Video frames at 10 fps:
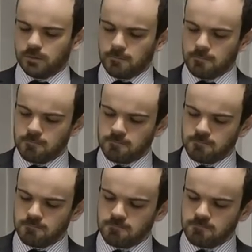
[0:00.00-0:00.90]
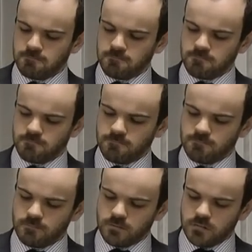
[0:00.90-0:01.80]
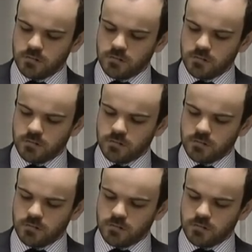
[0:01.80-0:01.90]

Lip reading: (no one is talking)